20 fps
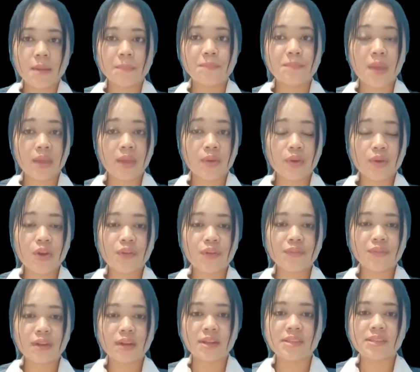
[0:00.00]
Background of
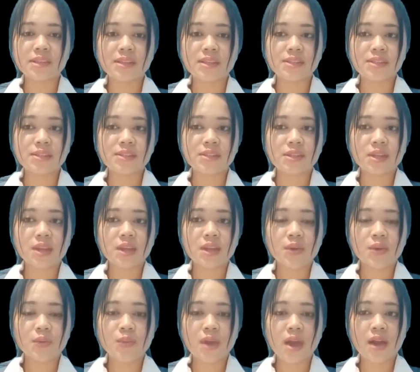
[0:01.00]
the research.
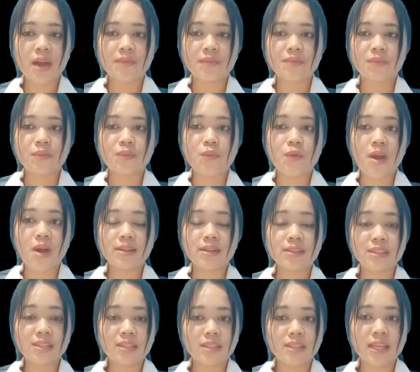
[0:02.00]
We have
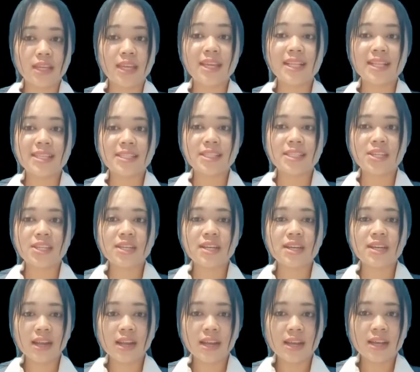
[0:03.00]
one English teacher,
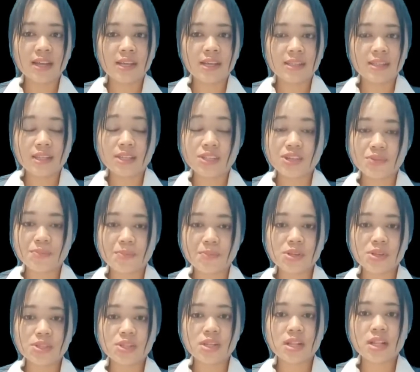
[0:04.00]
teacher
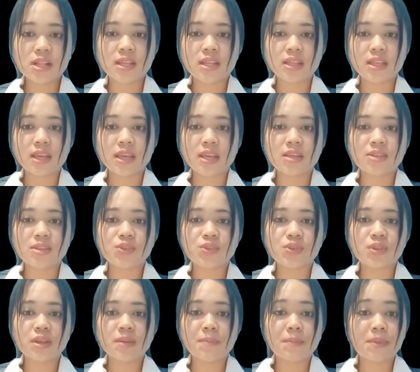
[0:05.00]
personality,
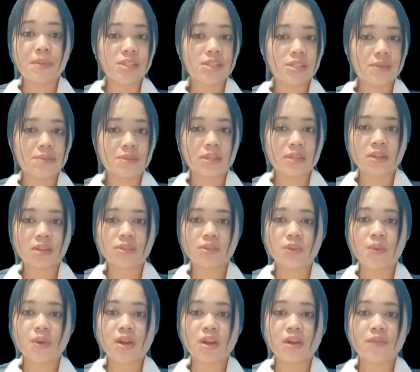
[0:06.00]
student perception
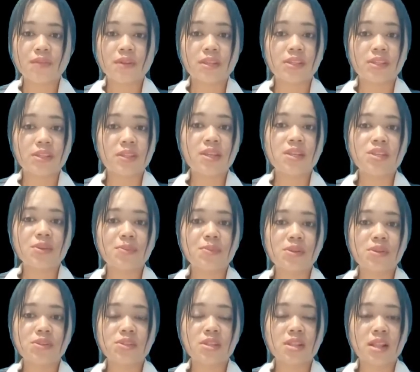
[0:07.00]
toward of the teacher
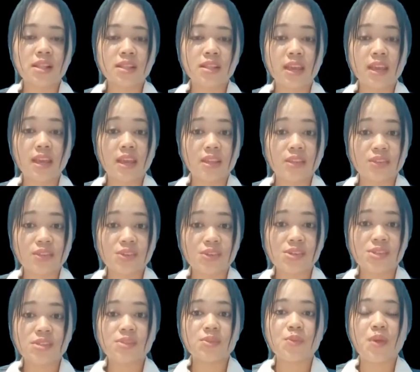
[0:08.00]
personality
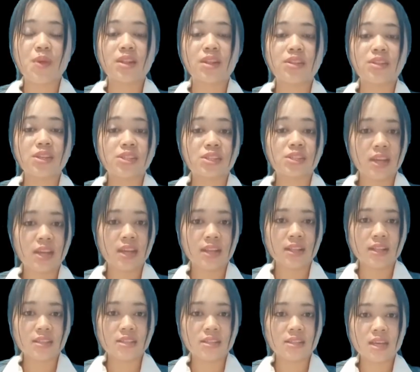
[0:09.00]
interest when teaching
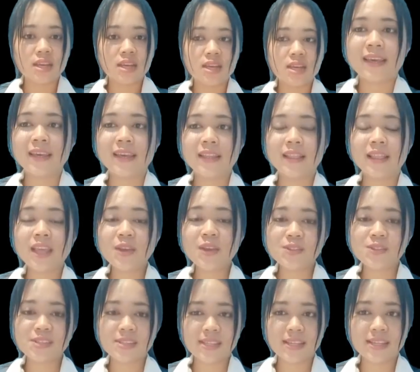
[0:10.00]
English. In
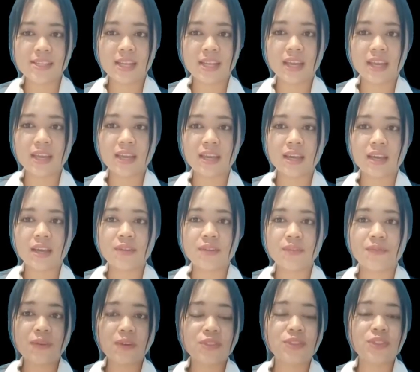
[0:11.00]
language teaching,
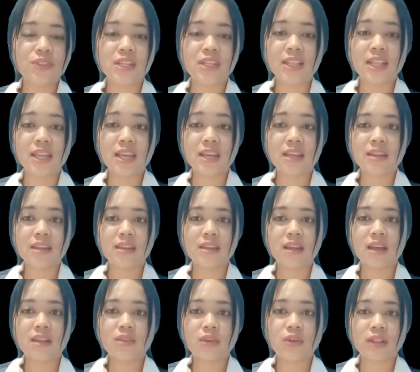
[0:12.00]
unfortunately,
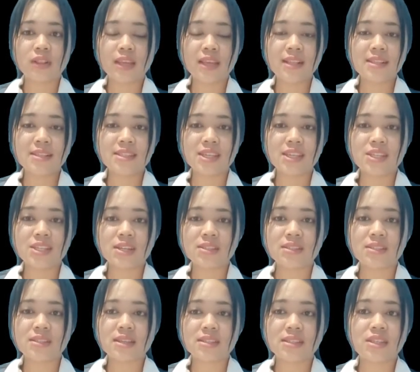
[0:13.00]
not all English teachers
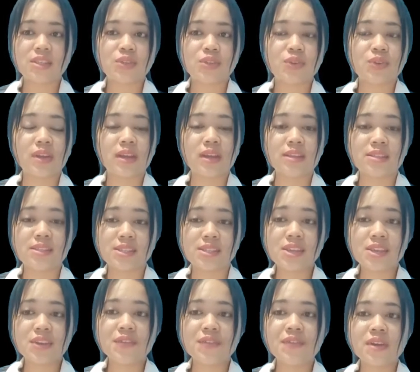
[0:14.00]
succeed to
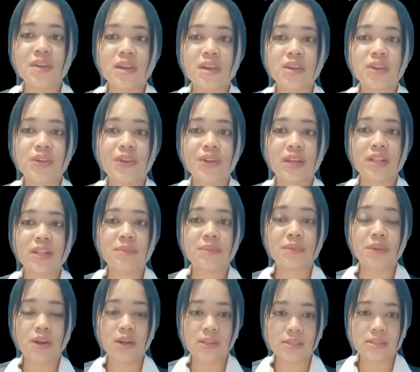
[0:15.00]
achieve curriculum
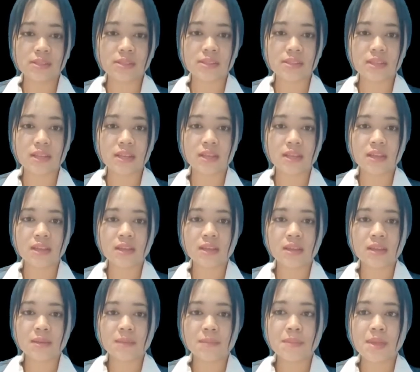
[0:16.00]
goals.
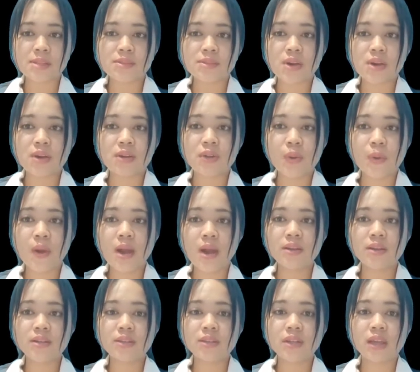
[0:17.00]
Based on
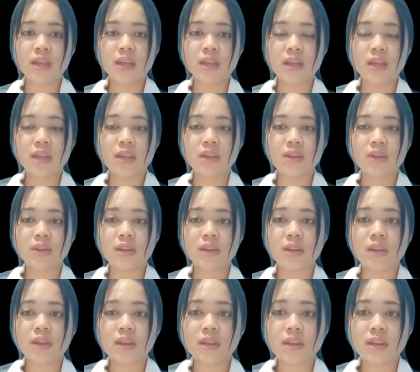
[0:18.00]
Huang
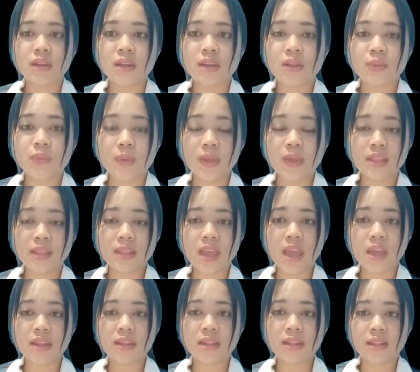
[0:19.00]
20
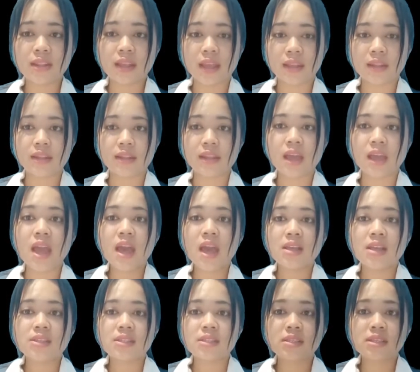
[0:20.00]
and 10,
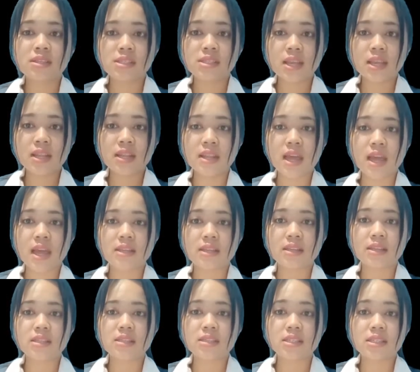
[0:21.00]
sustain that
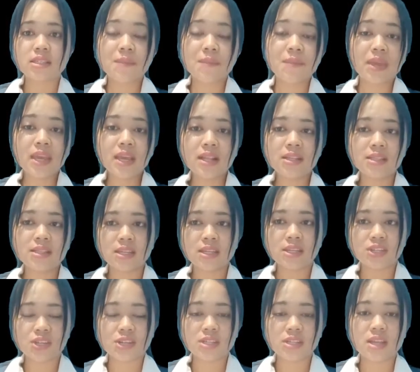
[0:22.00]
some English
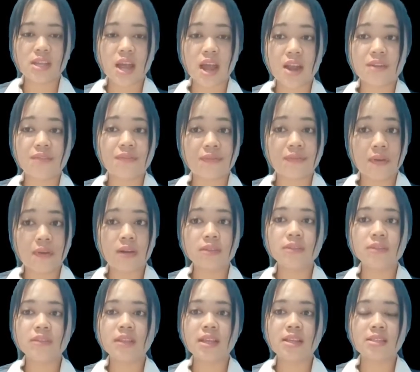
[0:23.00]
teachers are
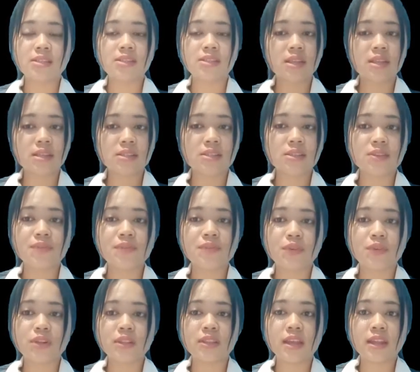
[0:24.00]
found less
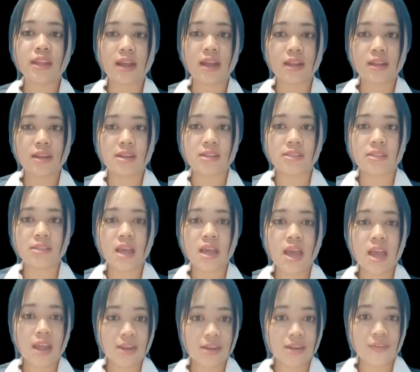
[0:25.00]
successful than others.
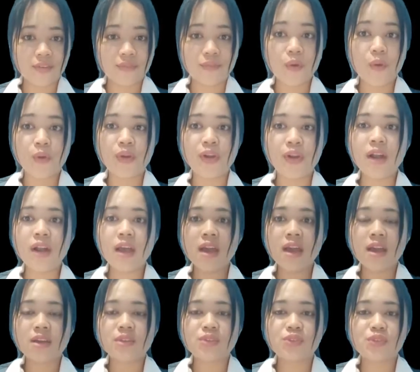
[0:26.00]
Therefore,
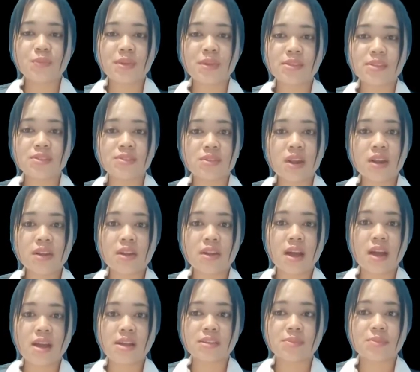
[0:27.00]
to be started
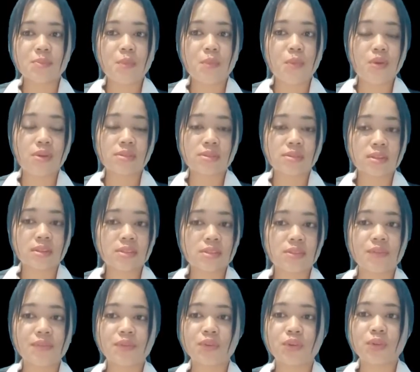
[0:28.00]
as more
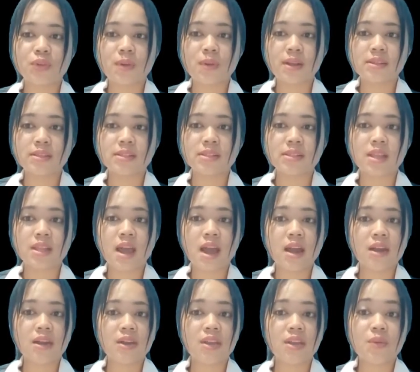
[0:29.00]
successful ones, they
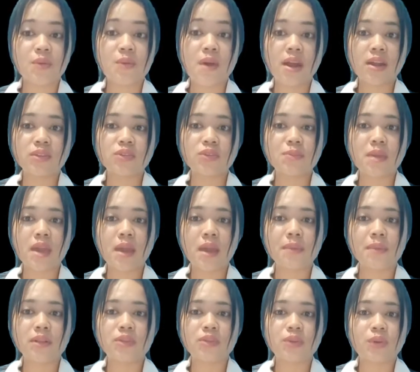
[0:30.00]
are required to be
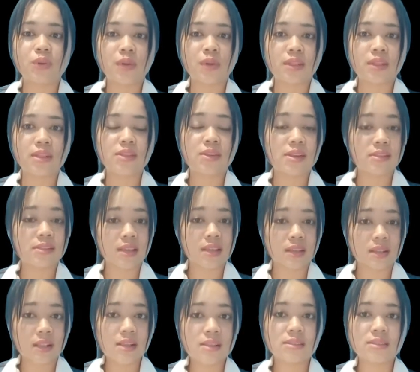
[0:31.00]
able to create interesting
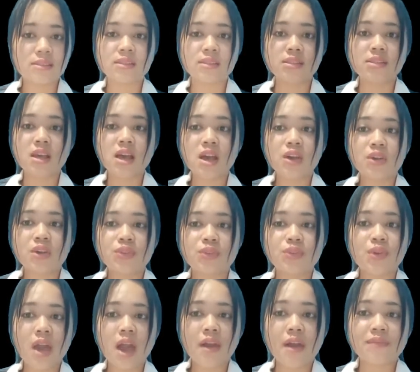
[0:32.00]
classes, to
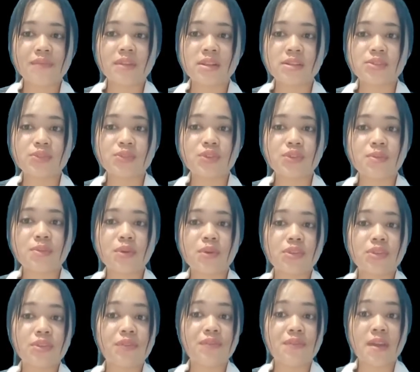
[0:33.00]
have their students
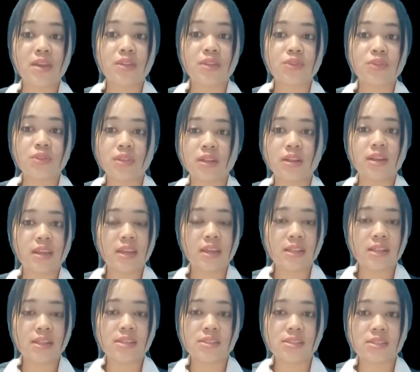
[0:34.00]
motivated to learn
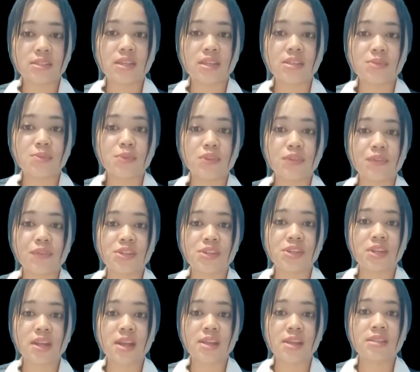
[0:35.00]
English since
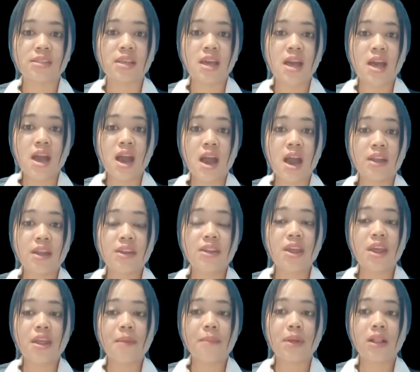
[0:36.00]
motivation has
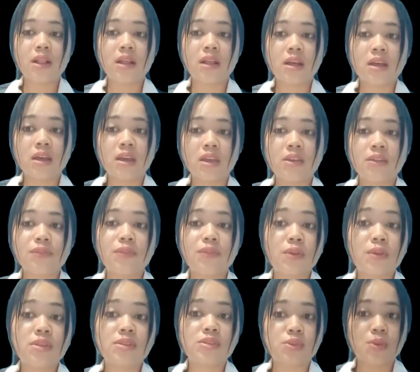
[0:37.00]
undeniable
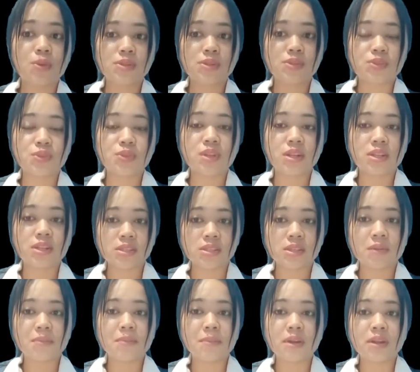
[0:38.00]
influence towards student
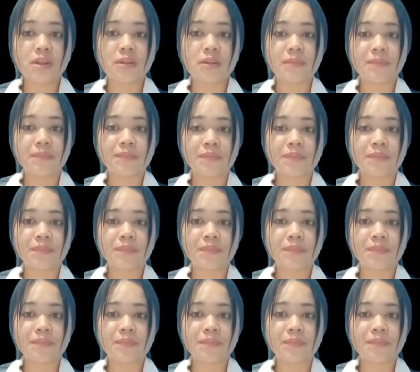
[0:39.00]
achievement.